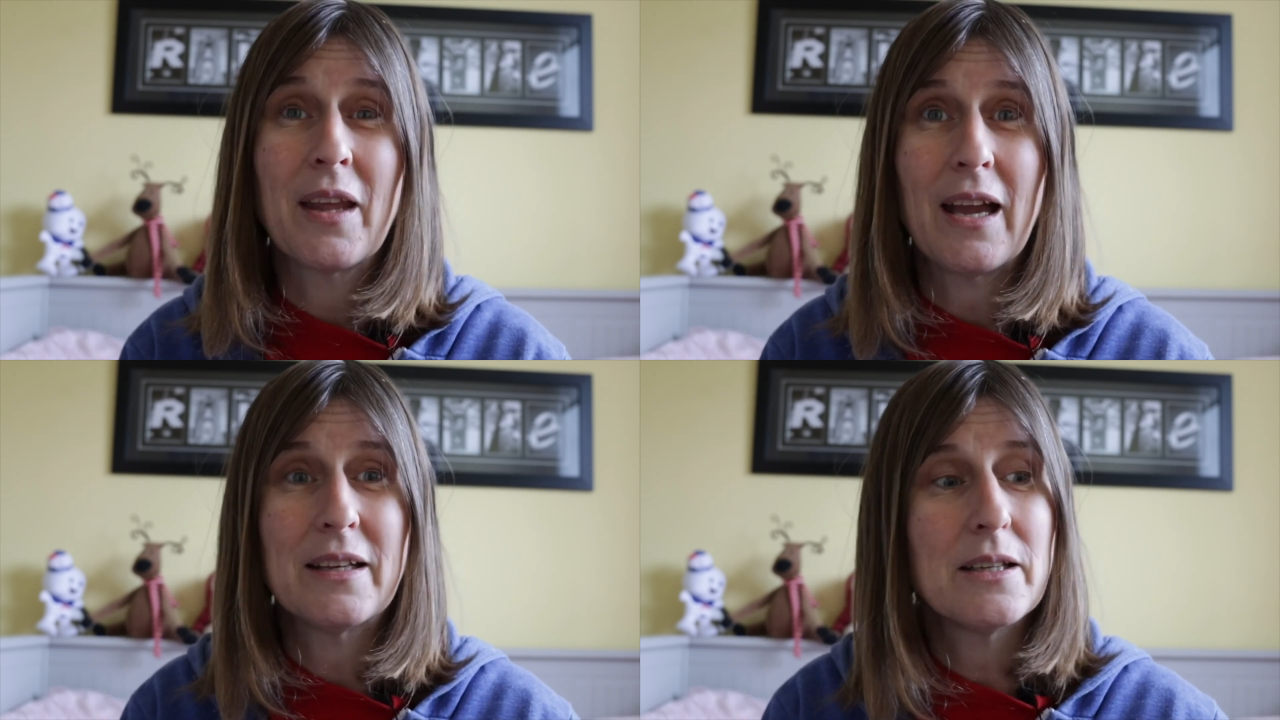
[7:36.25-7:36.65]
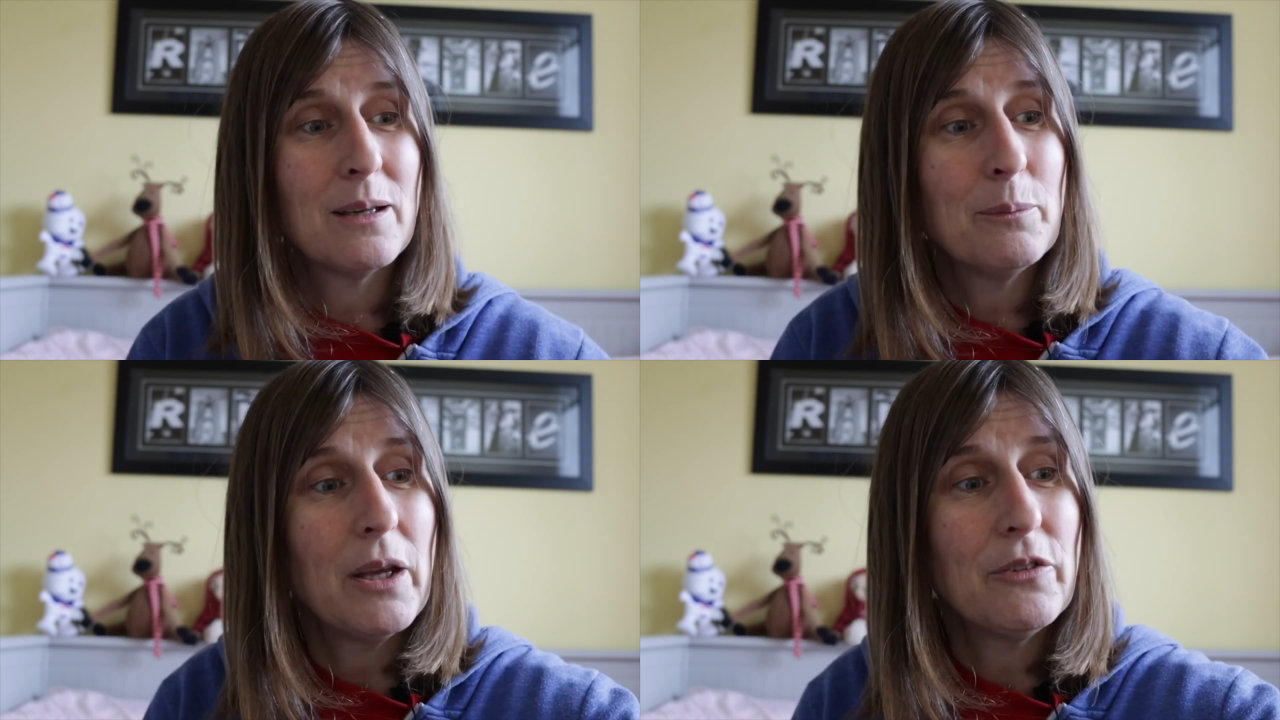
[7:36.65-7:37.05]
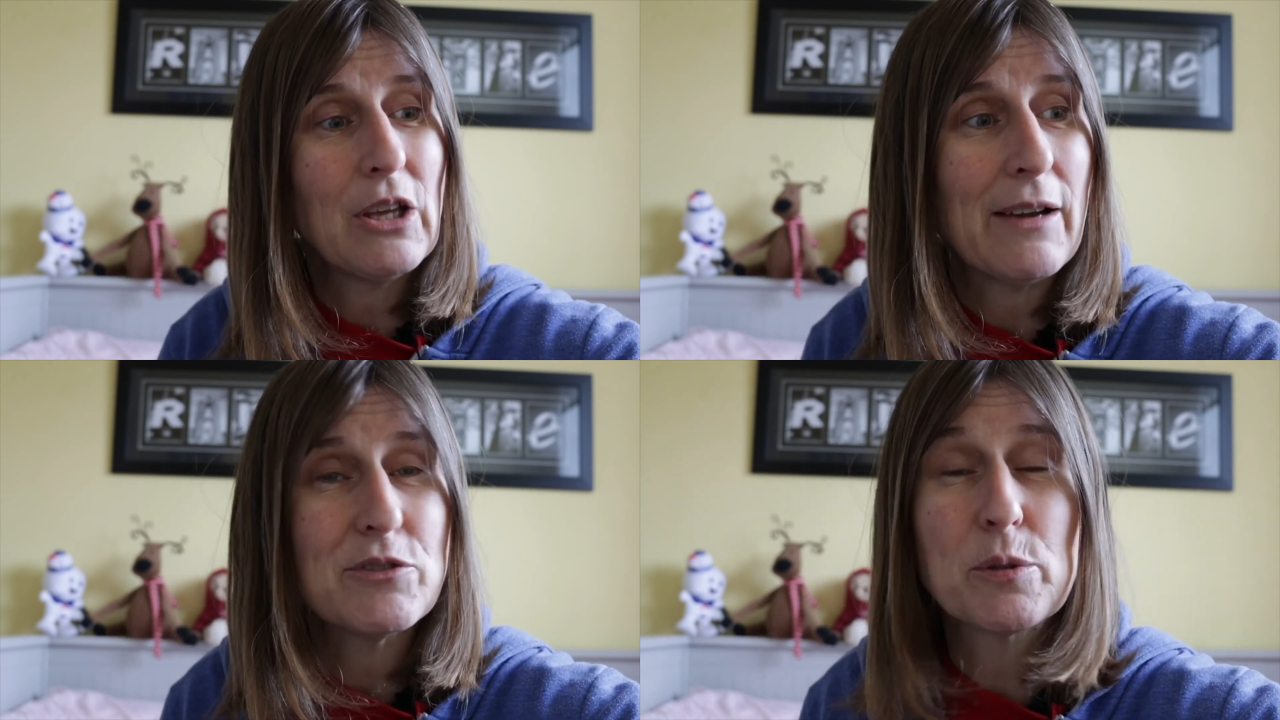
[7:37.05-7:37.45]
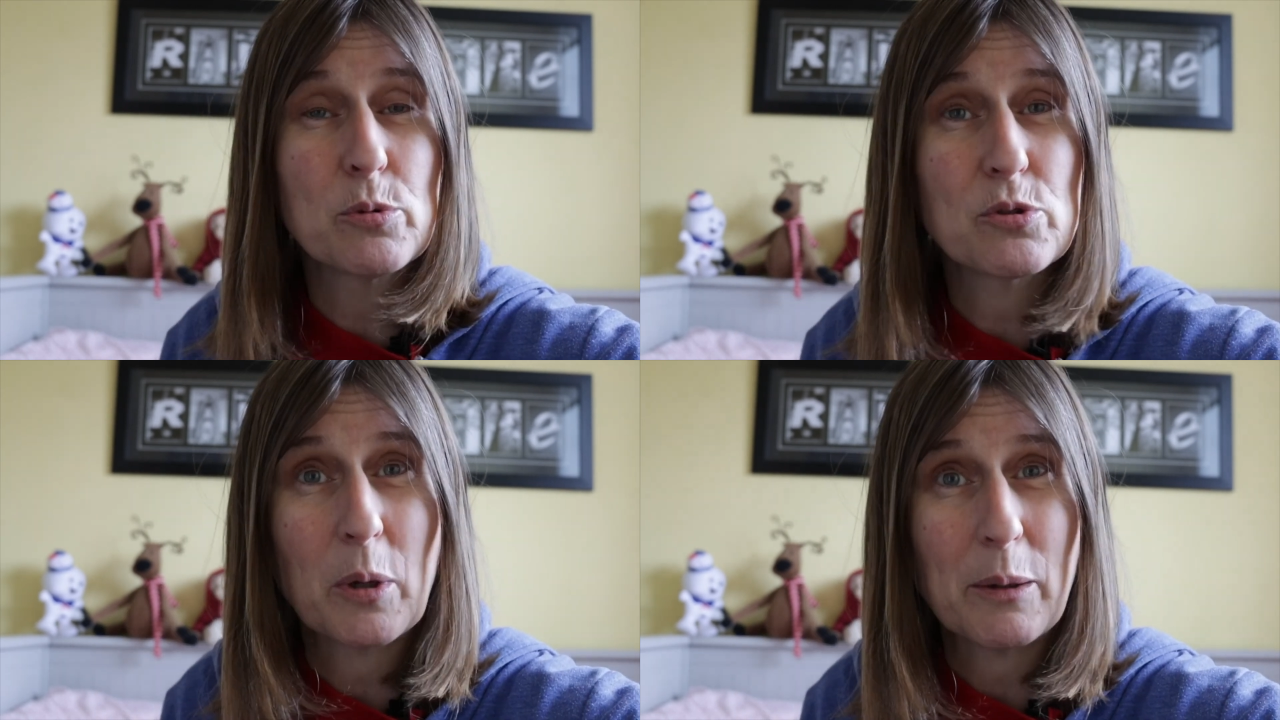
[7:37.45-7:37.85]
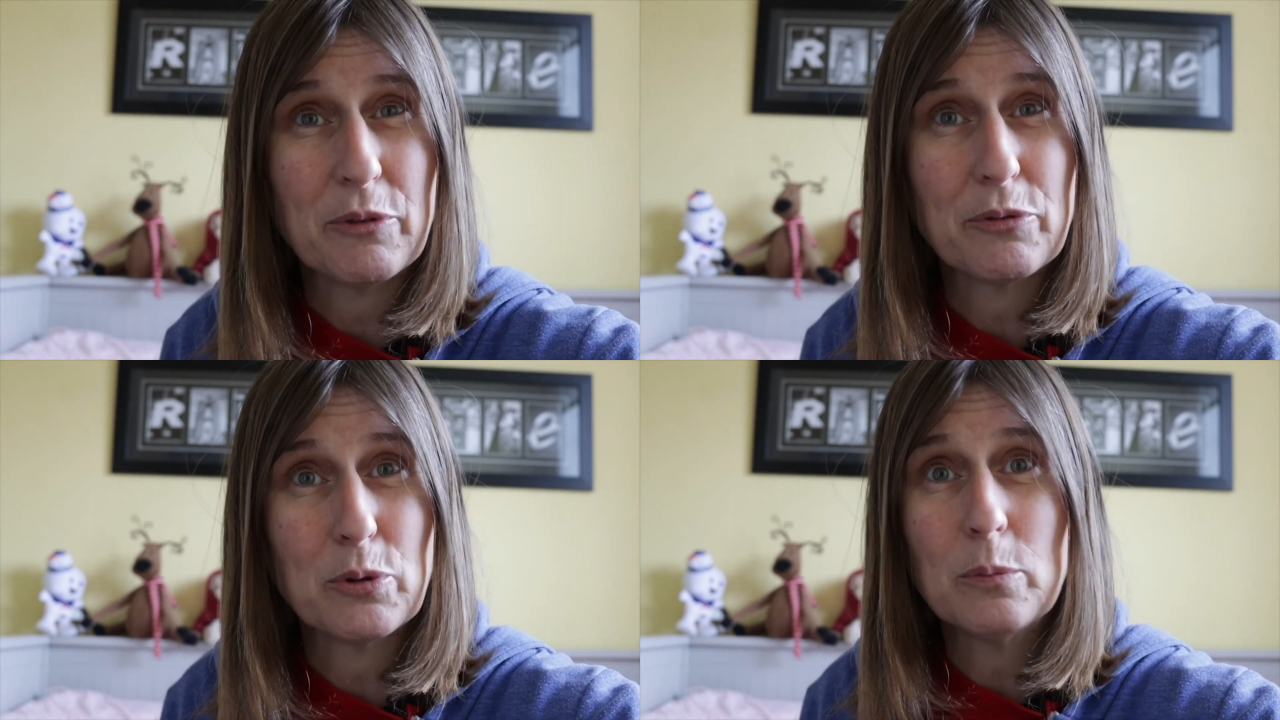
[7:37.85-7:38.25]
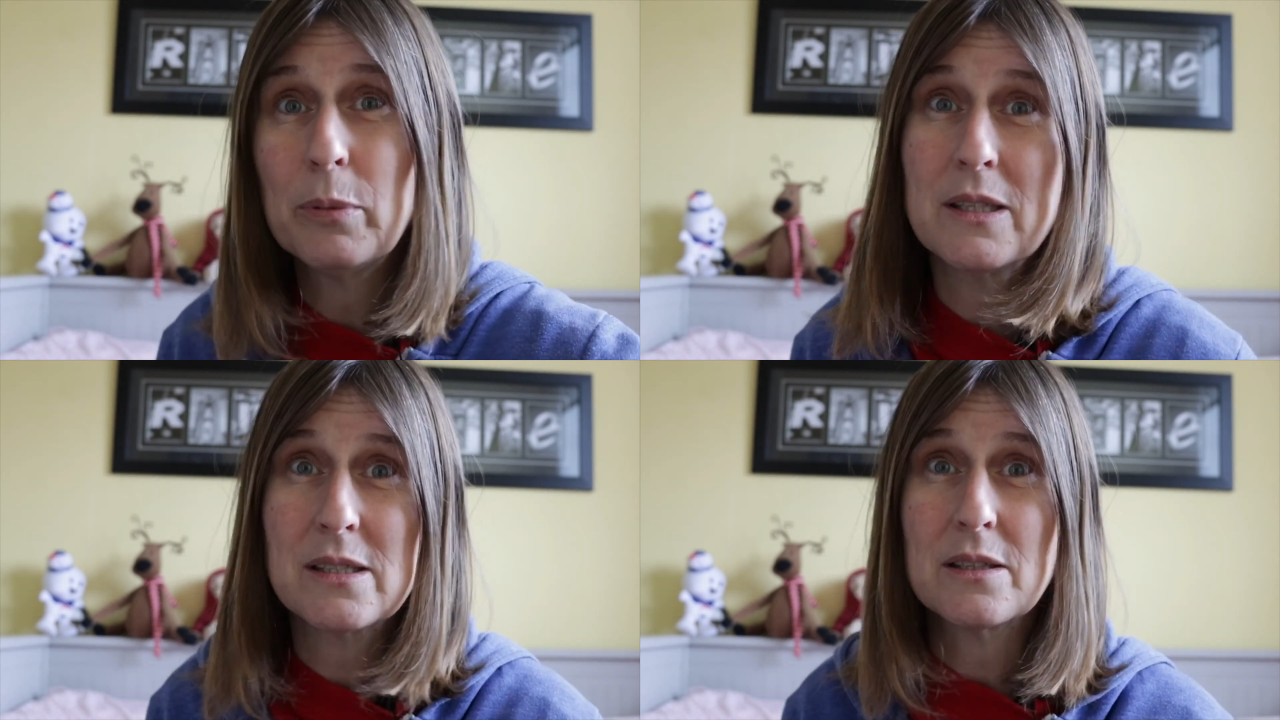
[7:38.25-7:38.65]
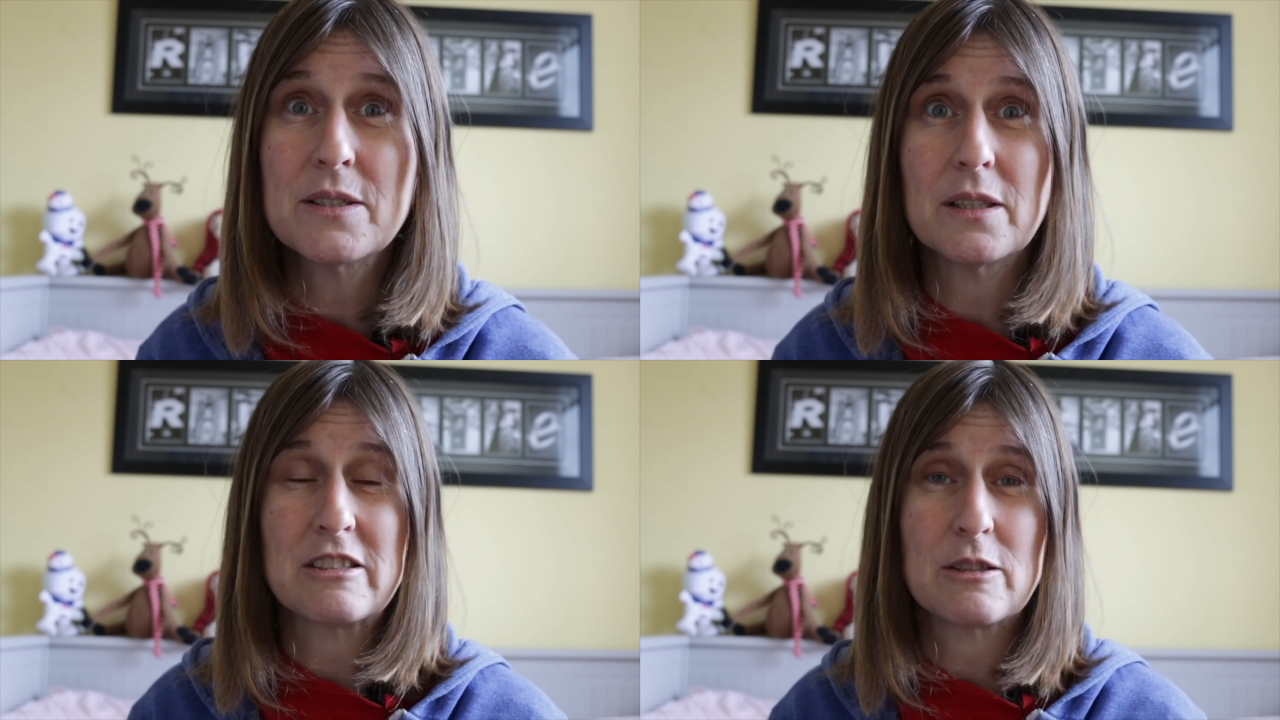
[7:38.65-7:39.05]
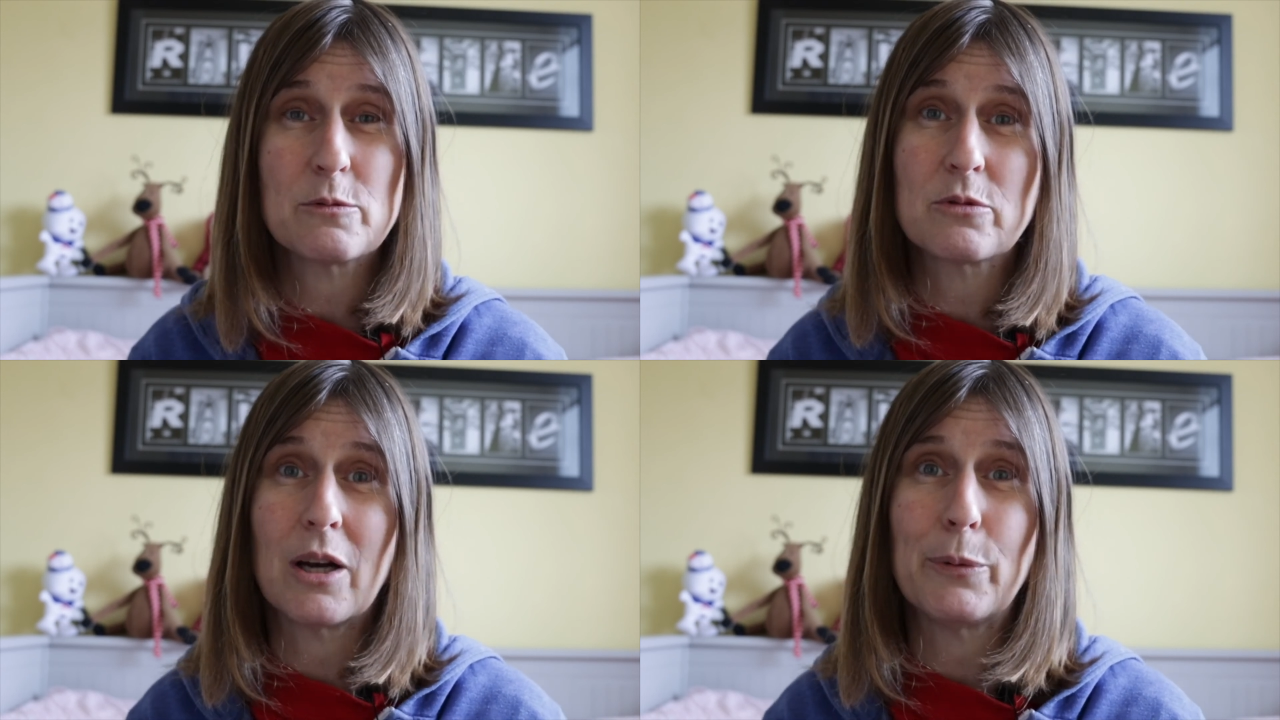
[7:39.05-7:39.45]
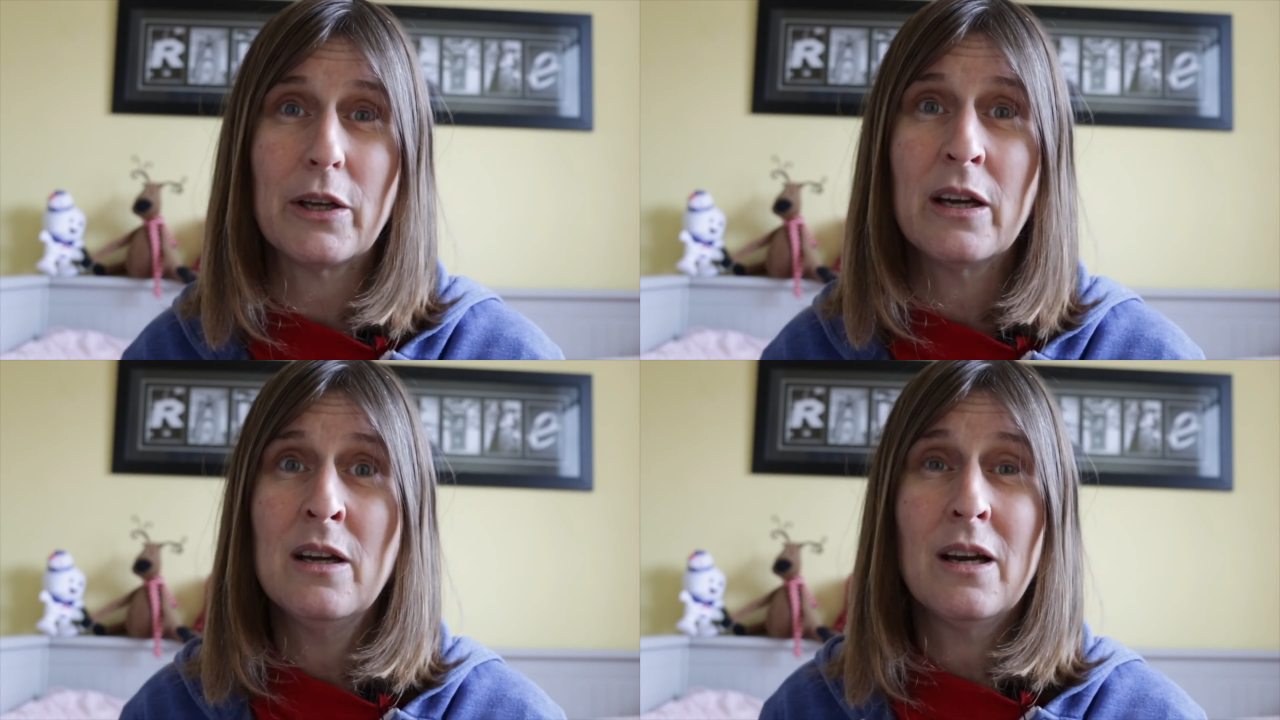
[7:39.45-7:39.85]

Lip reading: And if you haven't subscribed before, please consider subscribing.